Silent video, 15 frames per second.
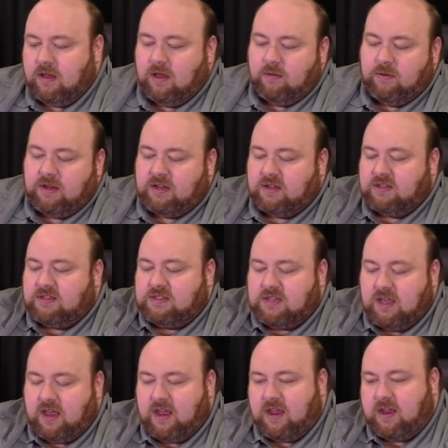And we could
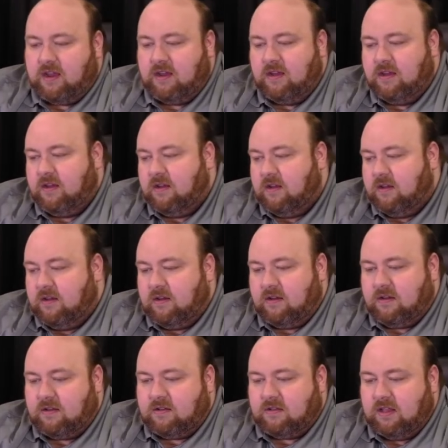say
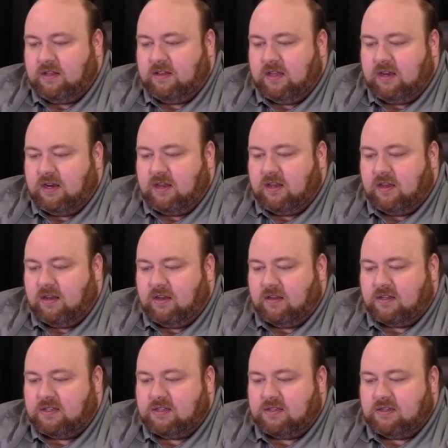
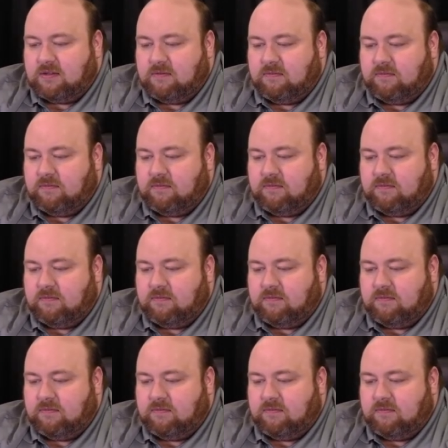cleanliness,